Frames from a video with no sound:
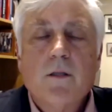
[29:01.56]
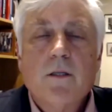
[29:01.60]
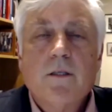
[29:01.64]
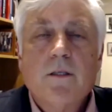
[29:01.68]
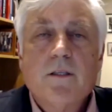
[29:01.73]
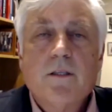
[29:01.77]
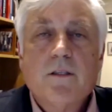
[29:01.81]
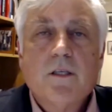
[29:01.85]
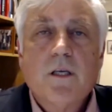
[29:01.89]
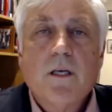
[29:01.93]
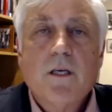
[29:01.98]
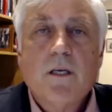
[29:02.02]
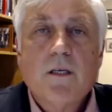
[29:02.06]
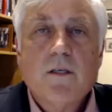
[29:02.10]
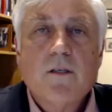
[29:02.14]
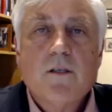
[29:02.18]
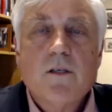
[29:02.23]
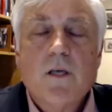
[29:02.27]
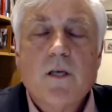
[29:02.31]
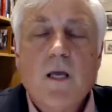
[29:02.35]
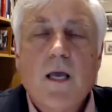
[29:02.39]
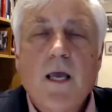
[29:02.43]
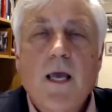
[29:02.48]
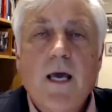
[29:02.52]

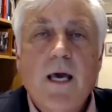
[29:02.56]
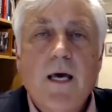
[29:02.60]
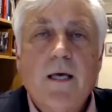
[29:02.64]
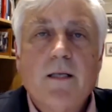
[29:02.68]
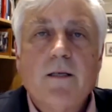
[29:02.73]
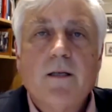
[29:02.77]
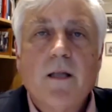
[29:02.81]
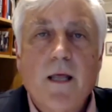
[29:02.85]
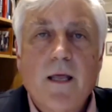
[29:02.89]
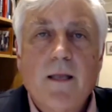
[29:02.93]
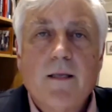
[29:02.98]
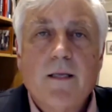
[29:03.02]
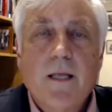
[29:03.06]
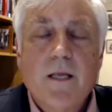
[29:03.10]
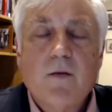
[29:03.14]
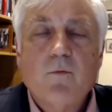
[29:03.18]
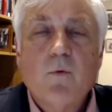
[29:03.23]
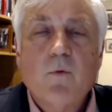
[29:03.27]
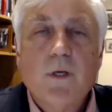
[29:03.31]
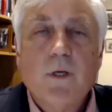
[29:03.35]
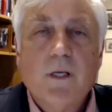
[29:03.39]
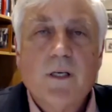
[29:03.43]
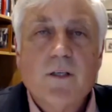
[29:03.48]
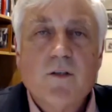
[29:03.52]
disease, and then
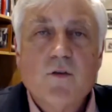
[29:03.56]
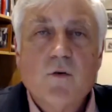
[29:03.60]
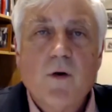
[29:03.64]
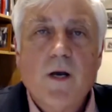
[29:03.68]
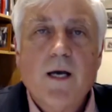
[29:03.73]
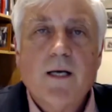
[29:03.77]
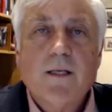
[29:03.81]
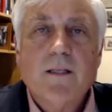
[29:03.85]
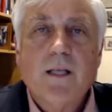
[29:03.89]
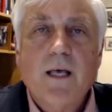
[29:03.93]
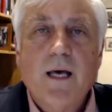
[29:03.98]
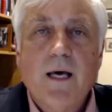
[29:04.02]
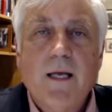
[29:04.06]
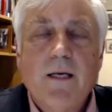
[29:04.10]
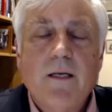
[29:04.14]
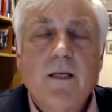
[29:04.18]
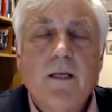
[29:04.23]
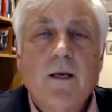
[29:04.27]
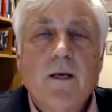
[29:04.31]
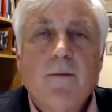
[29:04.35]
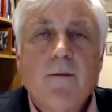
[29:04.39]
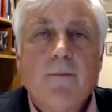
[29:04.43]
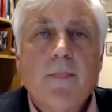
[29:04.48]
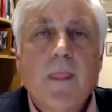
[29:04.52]
we could track that.
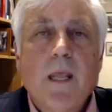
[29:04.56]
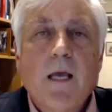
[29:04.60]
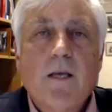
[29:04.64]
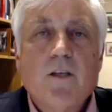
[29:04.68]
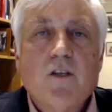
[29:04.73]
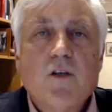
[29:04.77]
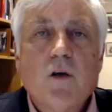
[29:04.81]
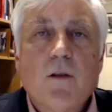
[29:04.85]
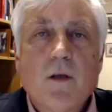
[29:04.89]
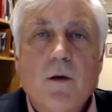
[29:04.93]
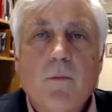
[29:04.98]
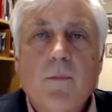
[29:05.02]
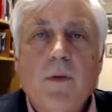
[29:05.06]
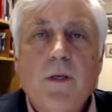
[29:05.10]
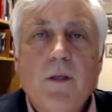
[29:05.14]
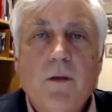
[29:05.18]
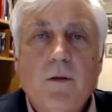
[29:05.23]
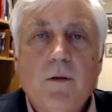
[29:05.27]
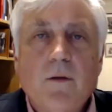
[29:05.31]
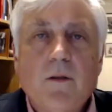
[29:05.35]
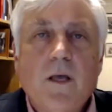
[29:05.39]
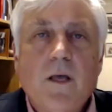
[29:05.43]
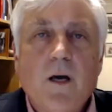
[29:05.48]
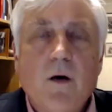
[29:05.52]
So
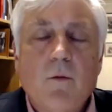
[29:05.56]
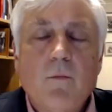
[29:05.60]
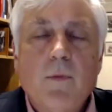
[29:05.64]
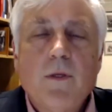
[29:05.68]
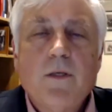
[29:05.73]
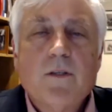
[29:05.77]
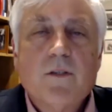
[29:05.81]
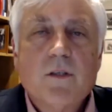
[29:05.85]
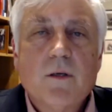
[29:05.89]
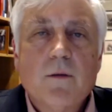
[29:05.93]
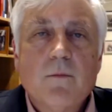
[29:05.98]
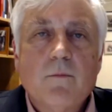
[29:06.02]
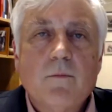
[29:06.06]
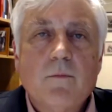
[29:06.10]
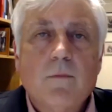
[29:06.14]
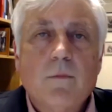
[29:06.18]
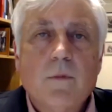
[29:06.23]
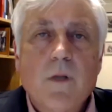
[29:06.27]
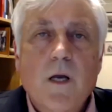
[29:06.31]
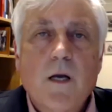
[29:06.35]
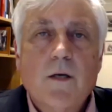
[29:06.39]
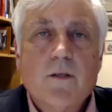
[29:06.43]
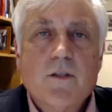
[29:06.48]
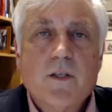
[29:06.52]
there'll be some
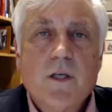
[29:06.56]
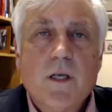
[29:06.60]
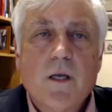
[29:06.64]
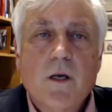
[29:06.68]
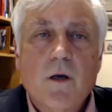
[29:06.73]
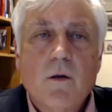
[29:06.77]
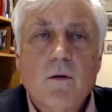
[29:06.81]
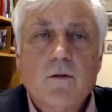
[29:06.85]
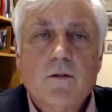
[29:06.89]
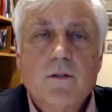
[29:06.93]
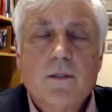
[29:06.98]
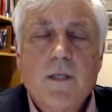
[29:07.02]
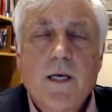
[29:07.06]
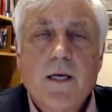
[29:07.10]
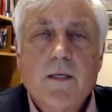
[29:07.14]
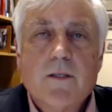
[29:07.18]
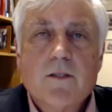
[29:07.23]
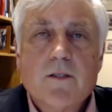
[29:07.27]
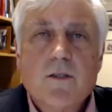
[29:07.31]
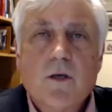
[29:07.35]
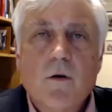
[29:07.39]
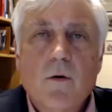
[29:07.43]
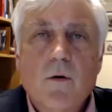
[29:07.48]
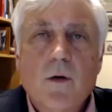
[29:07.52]
large-scale
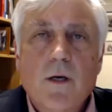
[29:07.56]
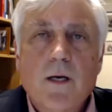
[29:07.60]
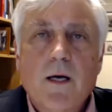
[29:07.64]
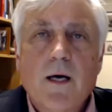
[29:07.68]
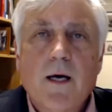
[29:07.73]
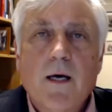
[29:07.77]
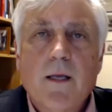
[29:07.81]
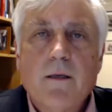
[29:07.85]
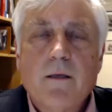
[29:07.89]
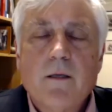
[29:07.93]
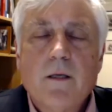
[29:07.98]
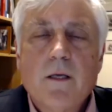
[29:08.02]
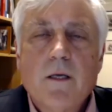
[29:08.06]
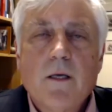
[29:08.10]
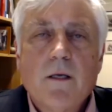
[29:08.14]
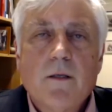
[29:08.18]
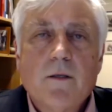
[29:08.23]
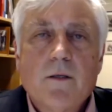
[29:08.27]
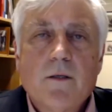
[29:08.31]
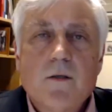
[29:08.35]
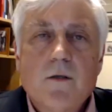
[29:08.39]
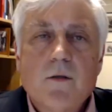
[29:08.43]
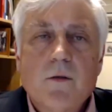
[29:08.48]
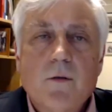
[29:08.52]
tests going on
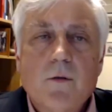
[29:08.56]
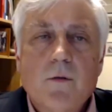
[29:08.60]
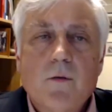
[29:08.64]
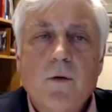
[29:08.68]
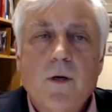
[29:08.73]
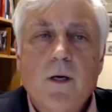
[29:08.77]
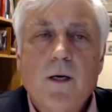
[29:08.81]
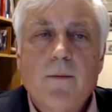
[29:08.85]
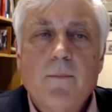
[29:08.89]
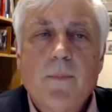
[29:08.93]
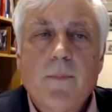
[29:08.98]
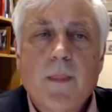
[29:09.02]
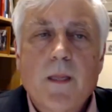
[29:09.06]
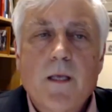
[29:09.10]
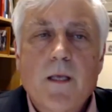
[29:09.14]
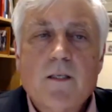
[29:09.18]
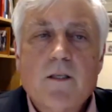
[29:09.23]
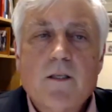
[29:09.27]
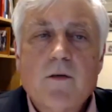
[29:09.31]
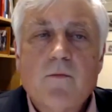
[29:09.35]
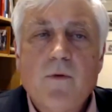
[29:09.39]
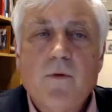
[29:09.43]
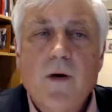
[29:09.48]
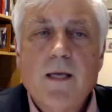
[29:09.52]
to
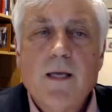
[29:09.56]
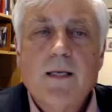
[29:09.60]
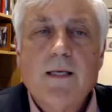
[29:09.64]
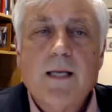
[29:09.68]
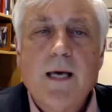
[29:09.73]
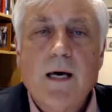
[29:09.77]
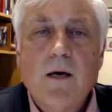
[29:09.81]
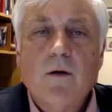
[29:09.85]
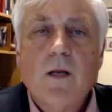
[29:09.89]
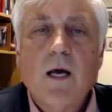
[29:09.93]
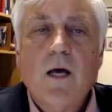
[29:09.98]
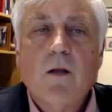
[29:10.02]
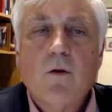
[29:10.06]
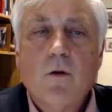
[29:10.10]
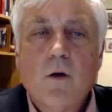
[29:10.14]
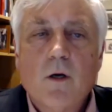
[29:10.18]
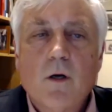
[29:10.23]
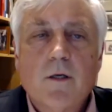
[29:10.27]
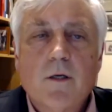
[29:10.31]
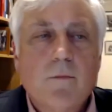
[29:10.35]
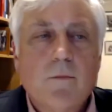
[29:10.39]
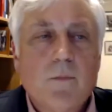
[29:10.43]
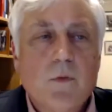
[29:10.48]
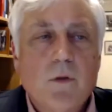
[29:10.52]
find out how
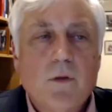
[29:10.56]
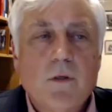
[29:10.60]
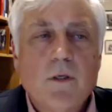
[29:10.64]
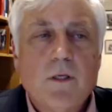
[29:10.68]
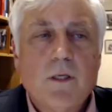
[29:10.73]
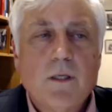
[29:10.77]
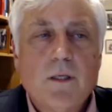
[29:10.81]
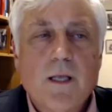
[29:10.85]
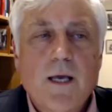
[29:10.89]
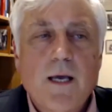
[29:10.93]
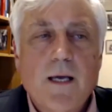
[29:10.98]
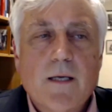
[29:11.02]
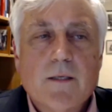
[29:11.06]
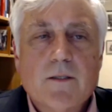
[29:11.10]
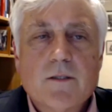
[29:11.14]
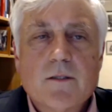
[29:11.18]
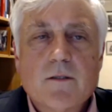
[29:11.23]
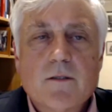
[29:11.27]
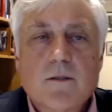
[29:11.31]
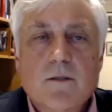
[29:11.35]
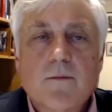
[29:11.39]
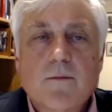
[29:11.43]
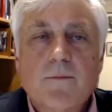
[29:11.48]
long immunity lasts.